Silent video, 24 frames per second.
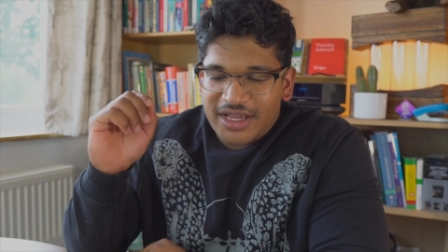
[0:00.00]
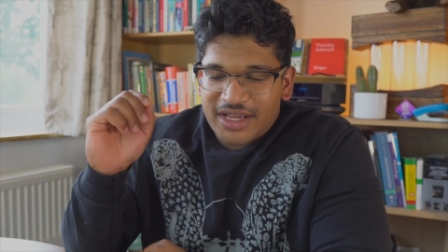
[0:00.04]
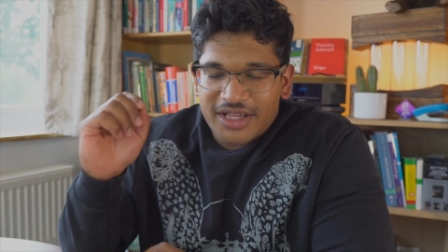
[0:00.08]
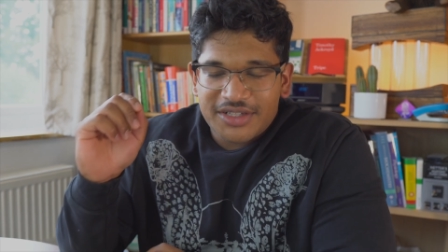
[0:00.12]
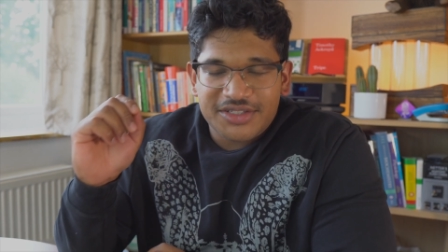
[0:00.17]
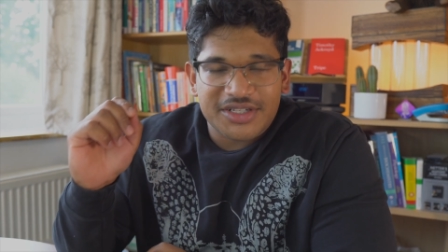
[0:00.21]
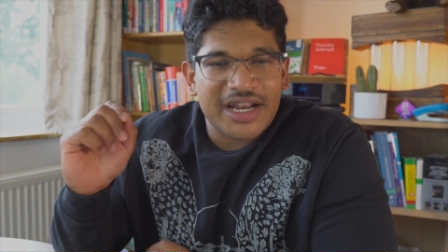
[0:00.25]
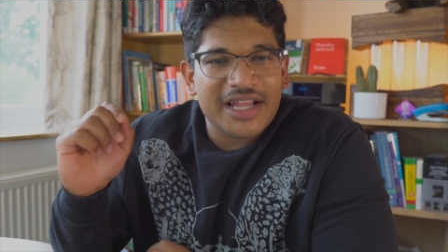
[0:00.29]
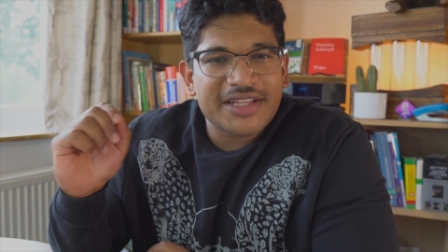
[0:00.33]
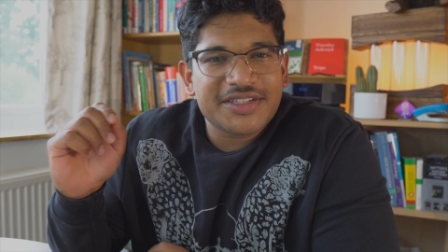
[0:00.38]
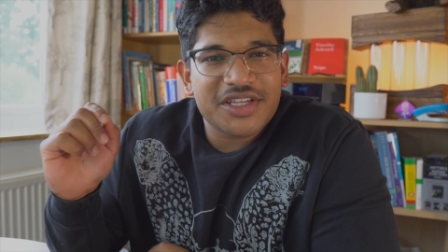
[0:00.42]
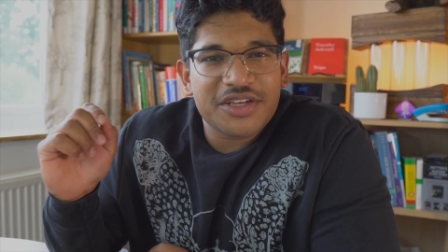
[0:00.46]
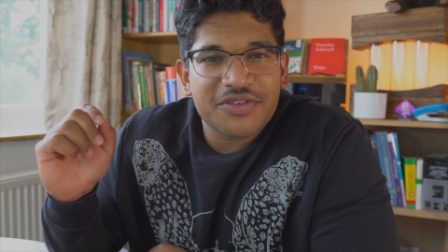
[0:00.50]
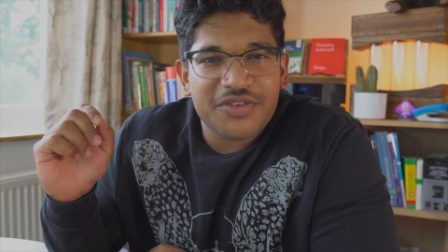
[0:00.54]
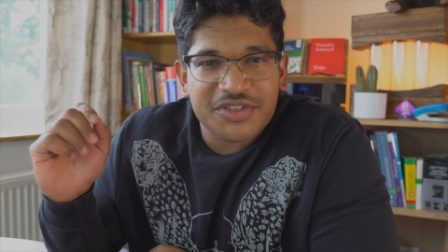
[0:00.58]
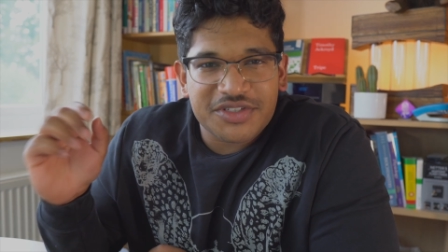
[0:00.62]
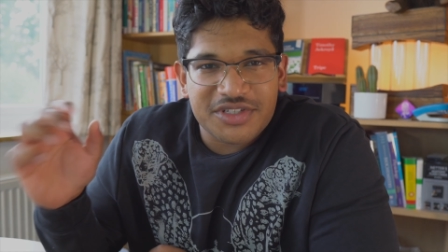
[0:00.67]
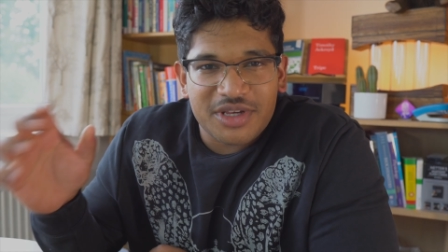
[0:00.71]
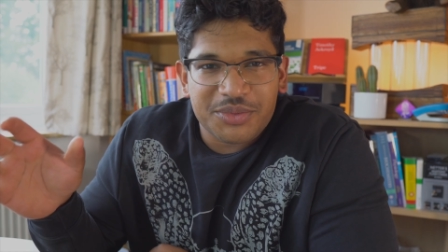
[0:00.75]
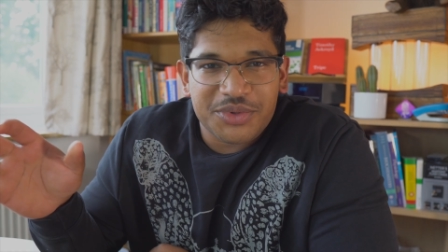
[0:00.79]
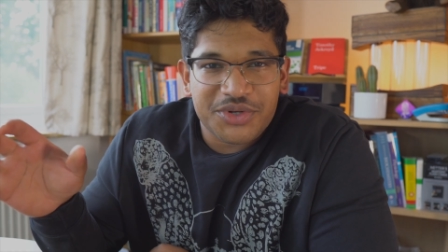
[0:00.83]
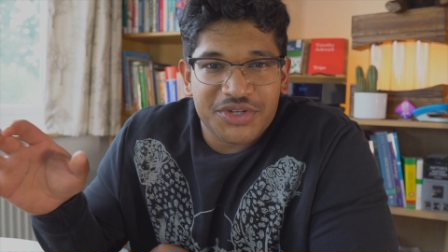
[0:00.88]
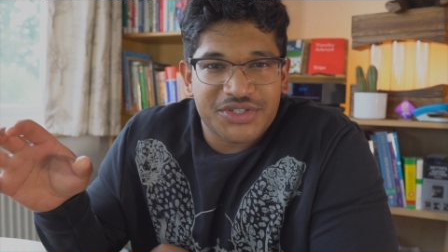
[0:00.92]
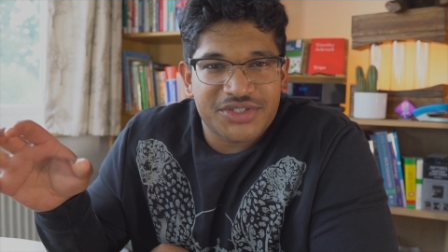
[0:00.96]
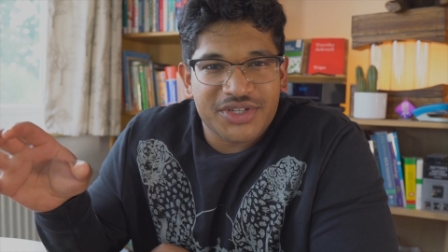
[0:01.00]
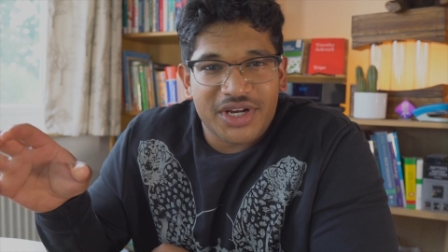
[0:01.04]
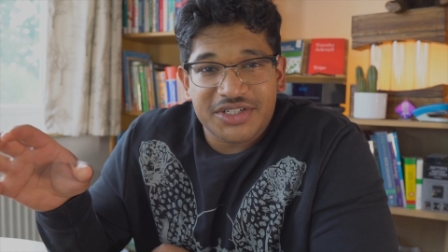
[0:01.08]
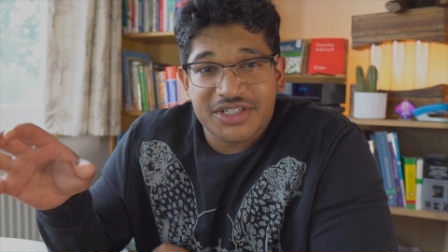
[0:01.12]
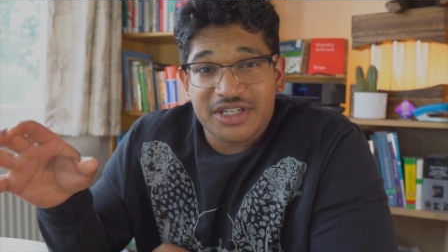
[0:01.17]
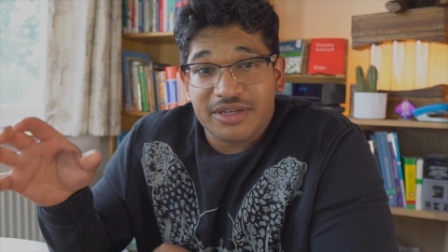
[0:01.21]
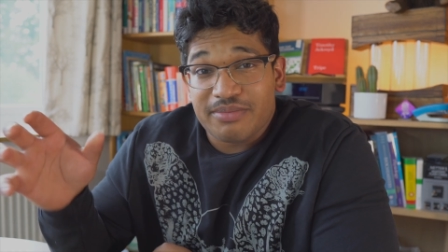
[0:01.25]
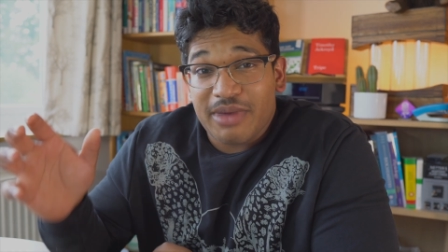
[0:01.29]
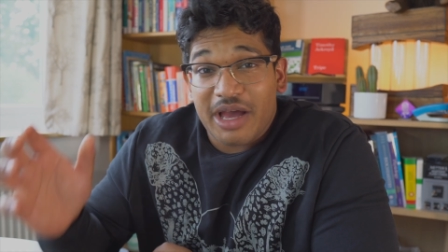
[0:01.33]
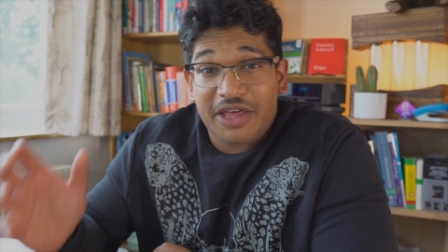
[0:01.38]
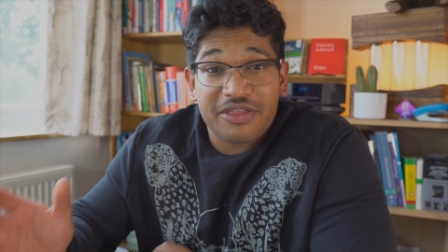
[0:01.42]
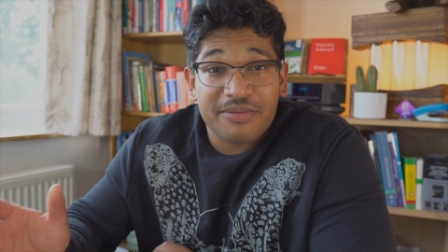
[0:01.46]
So let's say you've got someone who's
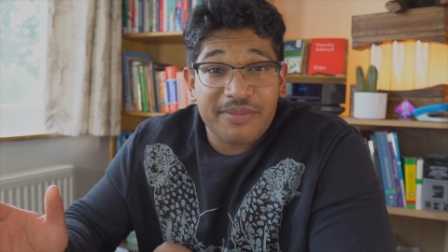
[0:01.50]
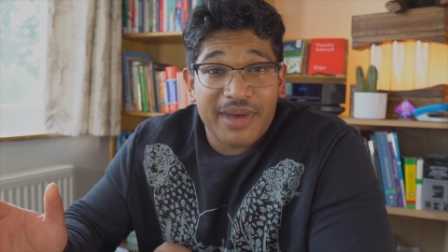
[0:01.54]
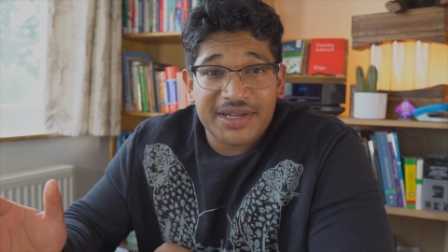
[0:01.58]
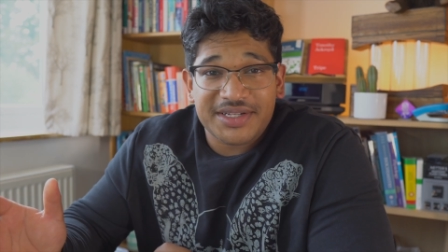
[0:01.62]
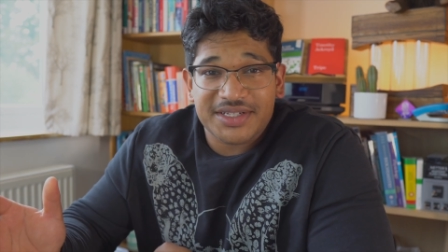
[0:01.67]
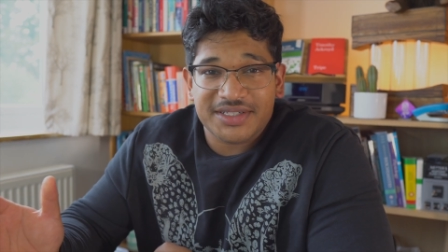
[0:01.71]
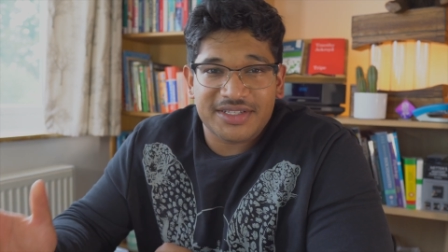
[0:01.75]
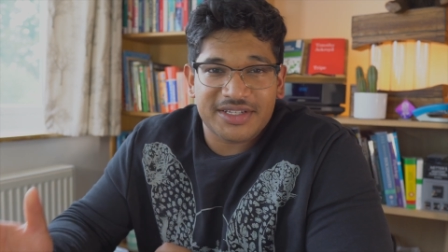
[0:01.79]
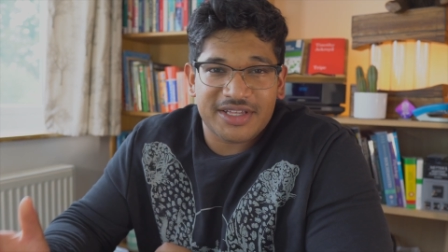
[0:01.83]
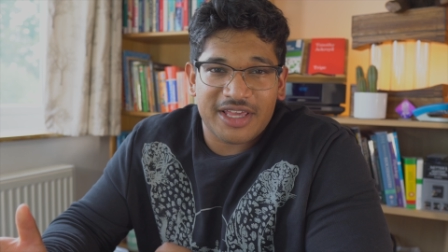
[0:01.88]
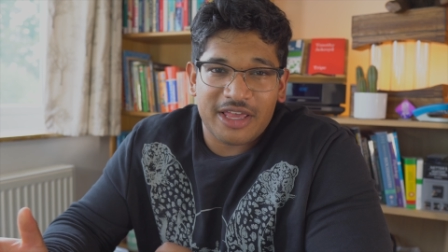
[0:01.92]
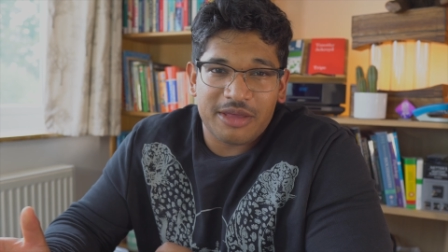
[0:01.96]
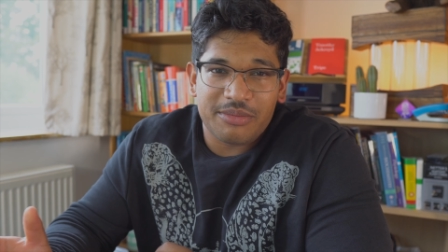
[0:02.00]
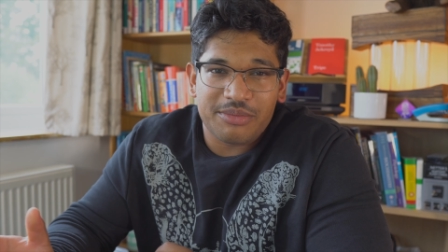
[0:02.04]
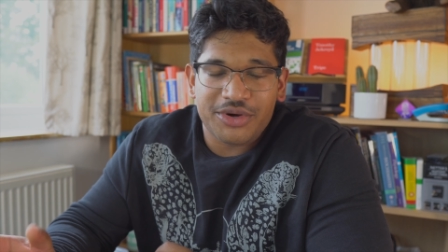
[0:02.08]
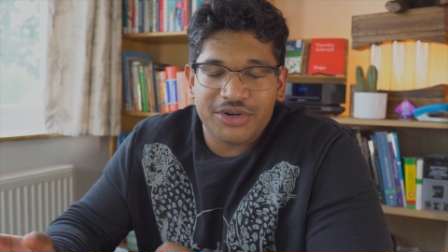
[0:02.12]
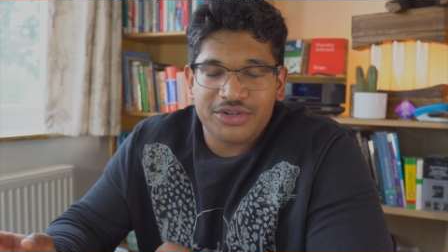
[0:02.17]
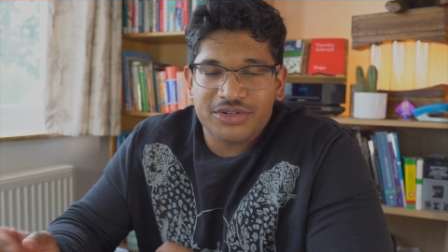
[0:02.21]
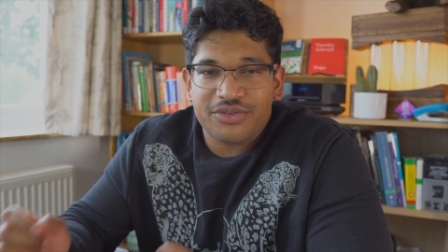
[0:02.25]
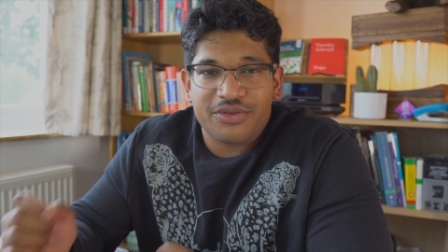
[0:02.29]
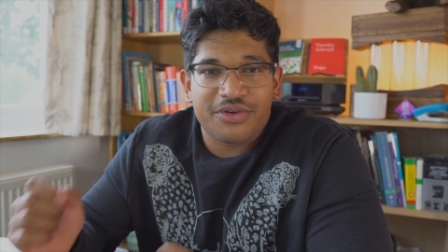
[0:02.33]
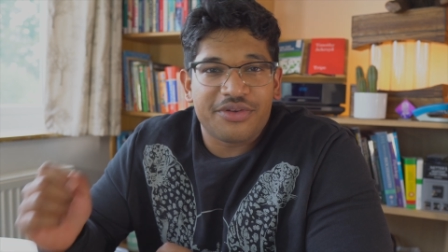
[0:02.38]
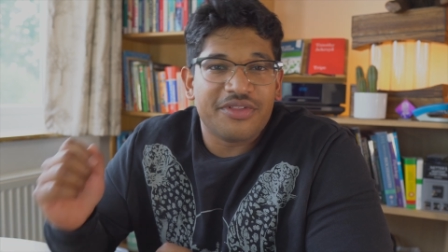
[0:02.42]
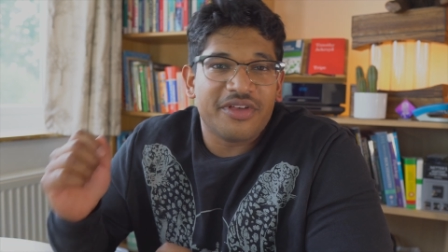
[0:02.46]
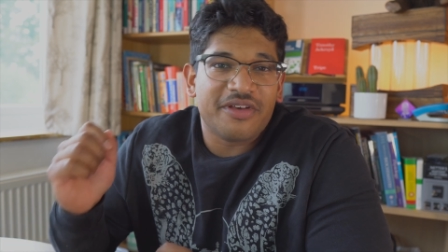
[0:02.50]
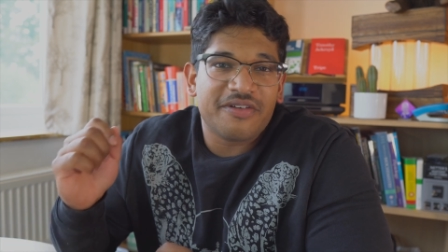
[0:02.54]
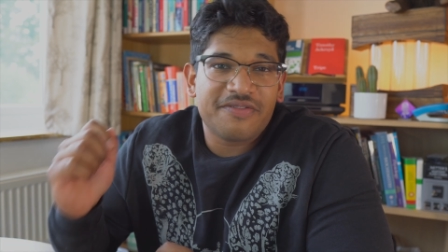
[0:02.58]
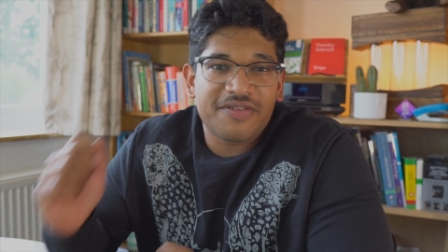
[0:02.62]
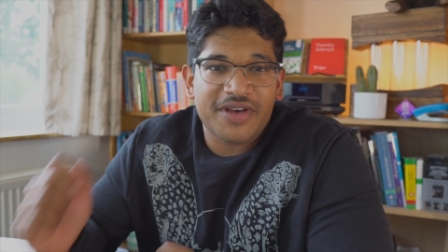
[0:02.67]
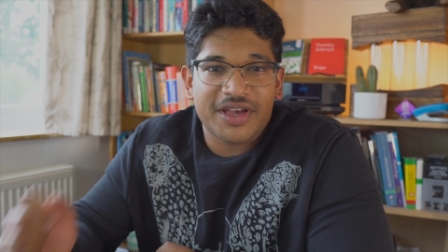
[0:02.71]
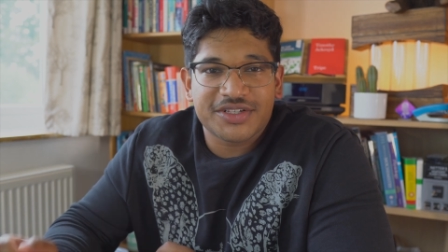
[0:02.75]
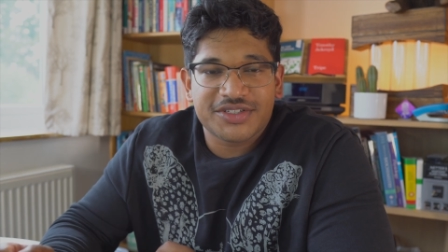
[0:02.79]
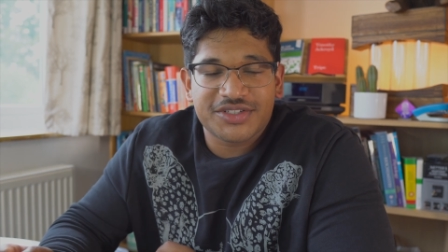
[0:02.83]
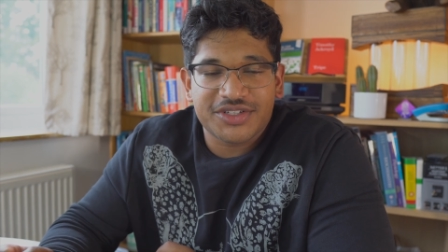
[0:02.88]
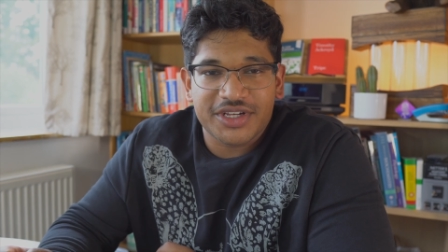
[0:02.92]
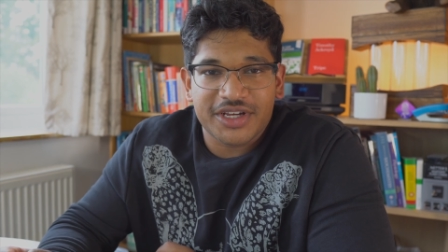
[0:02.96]
starting mathematics at Cambridge, they're in their
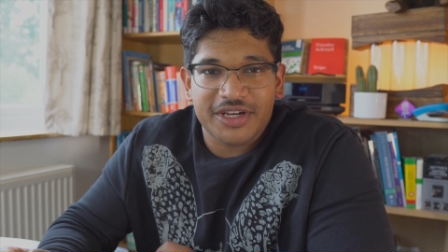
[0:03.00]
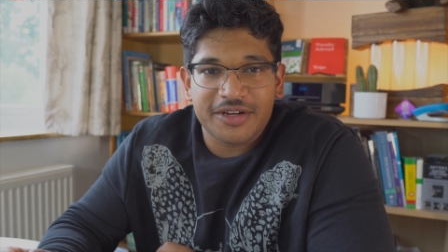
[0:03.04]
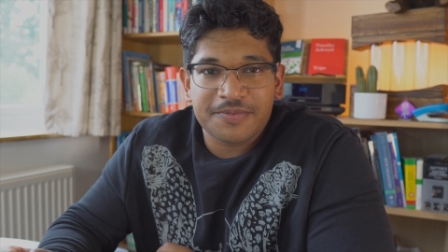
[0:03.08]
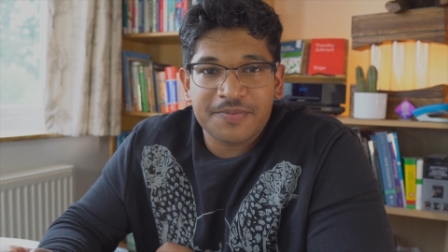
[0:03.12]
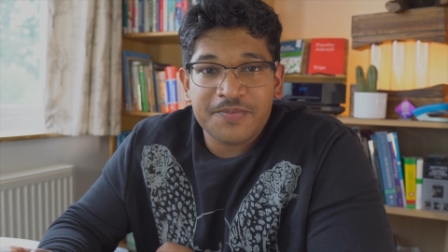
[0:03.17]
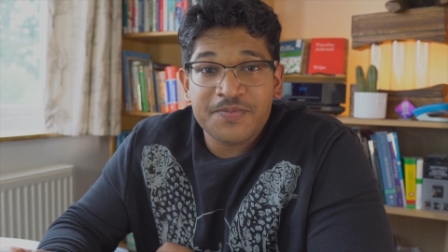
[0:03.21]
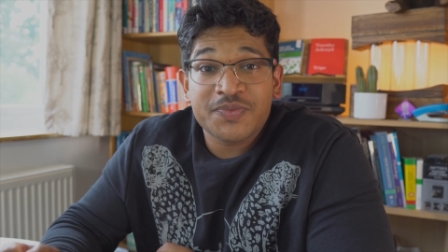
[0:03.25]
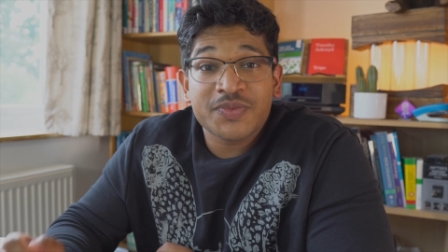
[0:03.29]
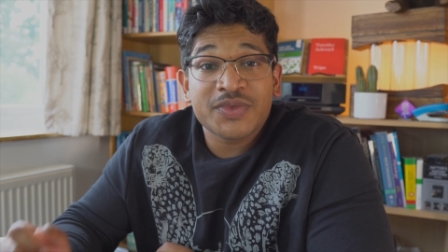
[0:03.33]
first year.